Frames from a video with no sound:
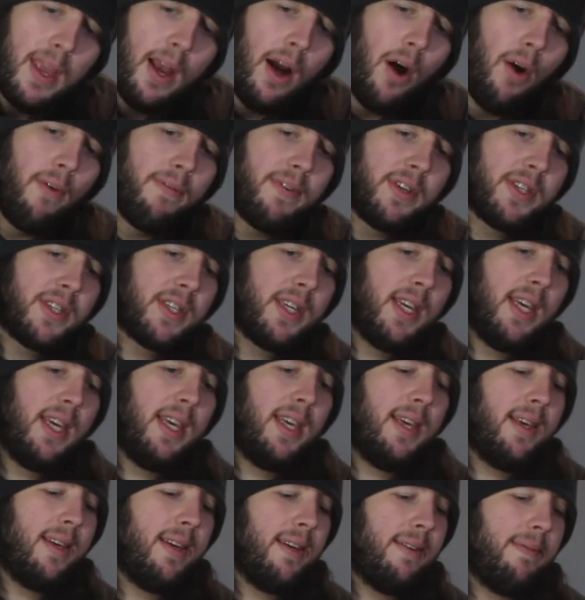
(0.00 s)

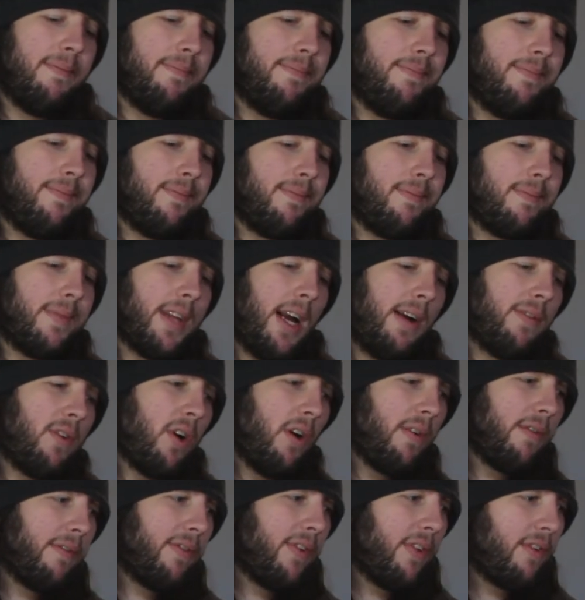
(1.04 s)
Obviously, I've
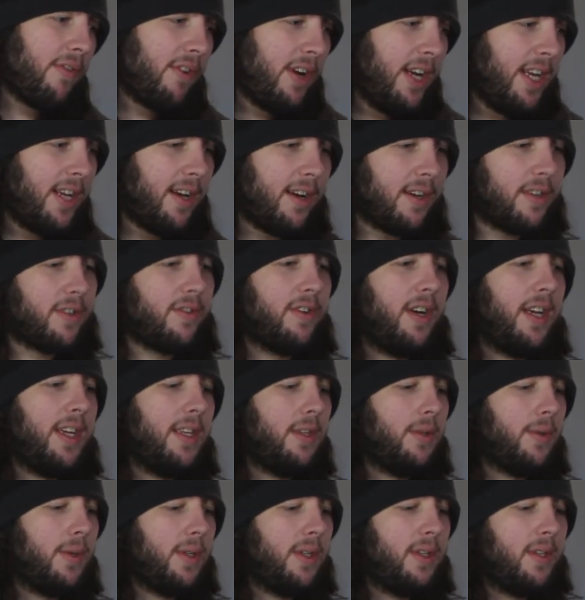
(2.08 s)
gone for the Redux
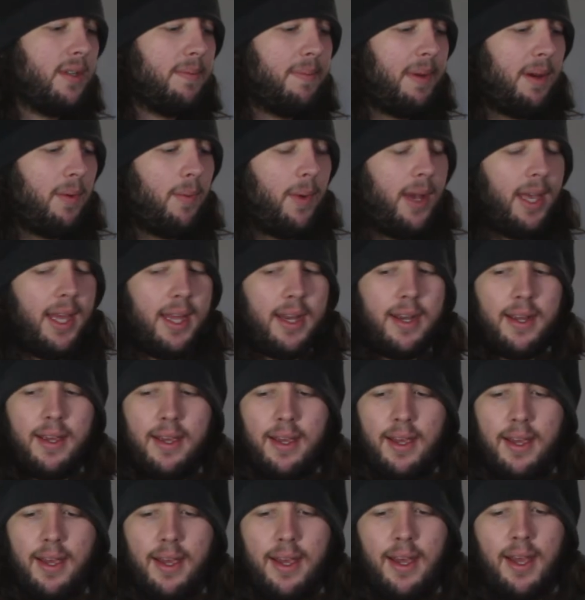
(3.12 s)
range, which is a bit weird,
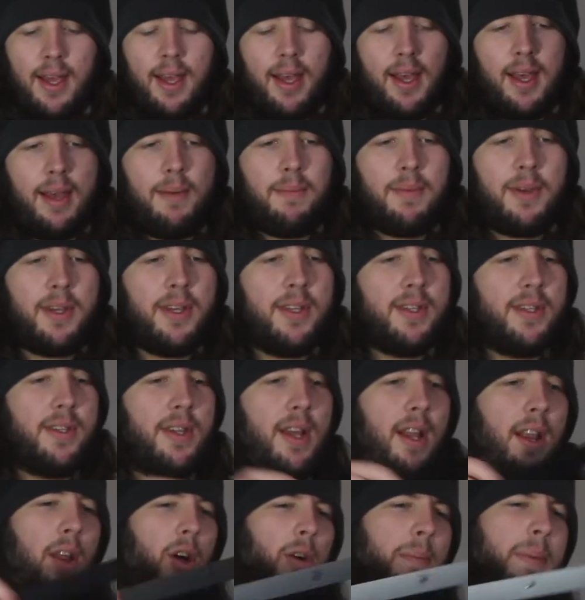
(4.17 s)
because
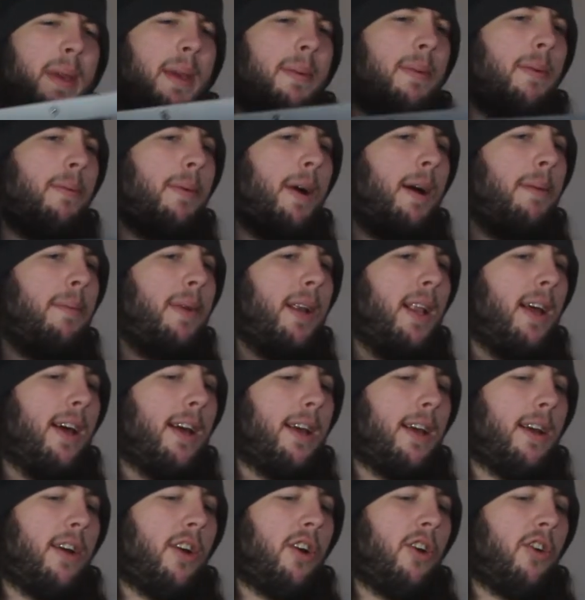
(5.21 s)
a lot of people might be
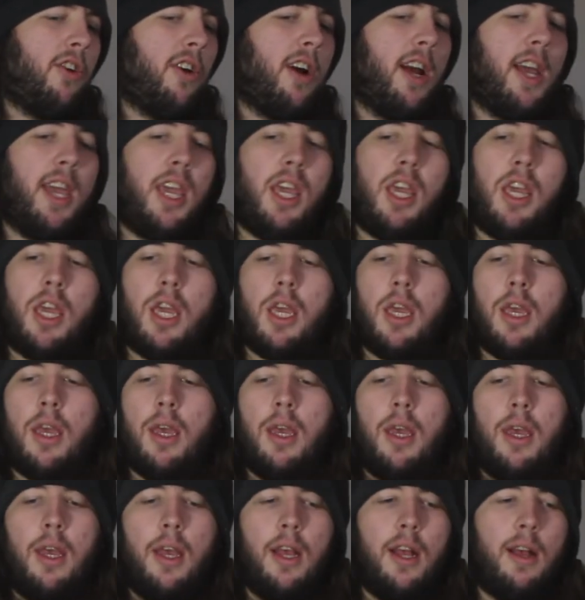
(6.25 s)
like, grey?
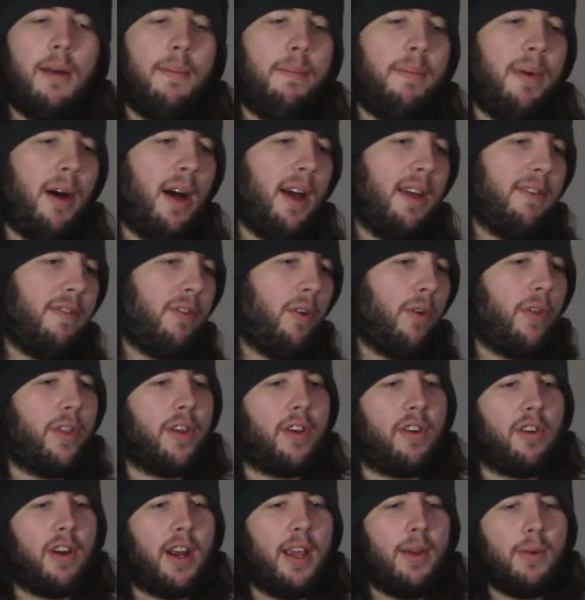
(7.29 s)
But I thought the
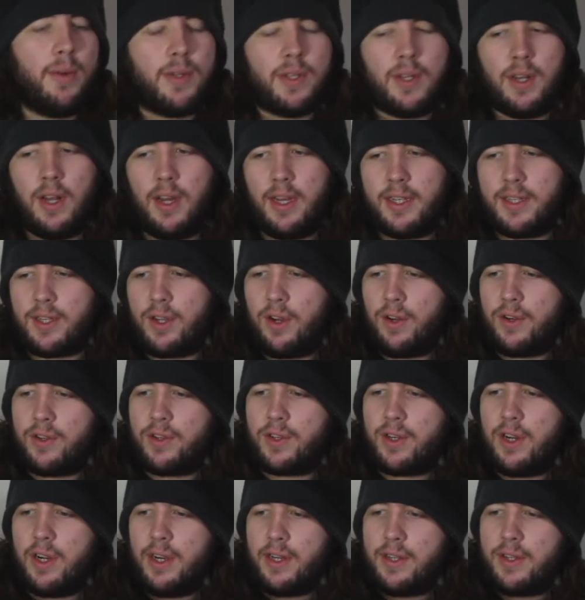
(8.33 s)
grey was a nice
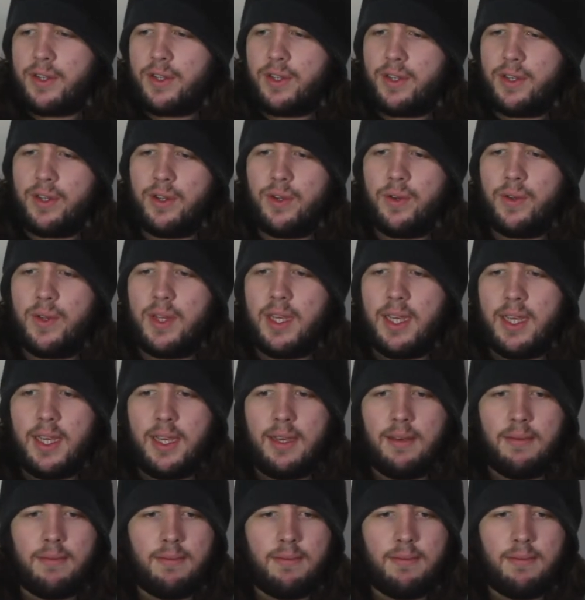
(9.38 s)
contrast to the